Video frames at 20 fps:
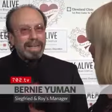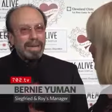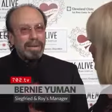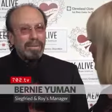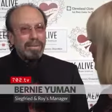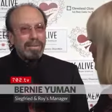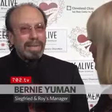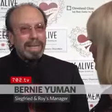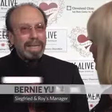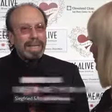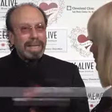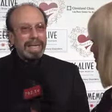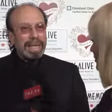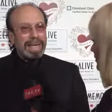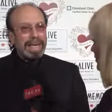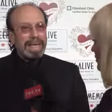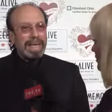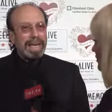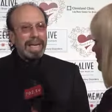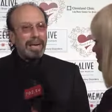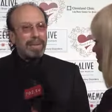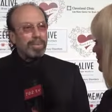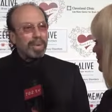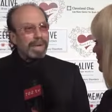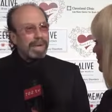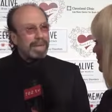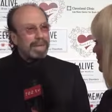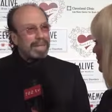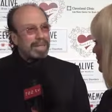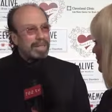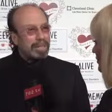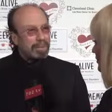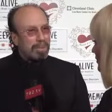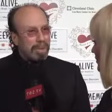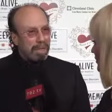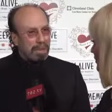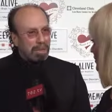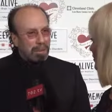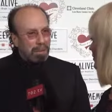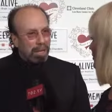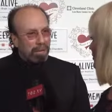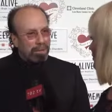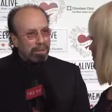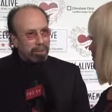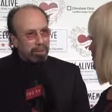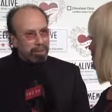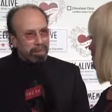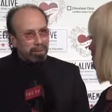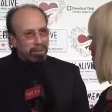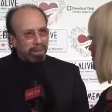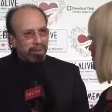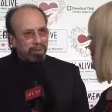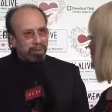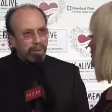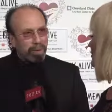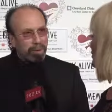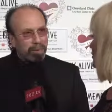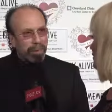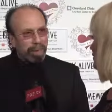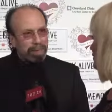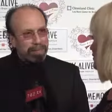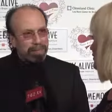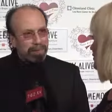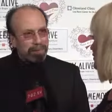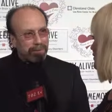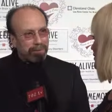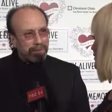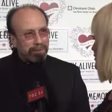you don't really need to get ready to do what you love and what you have great passion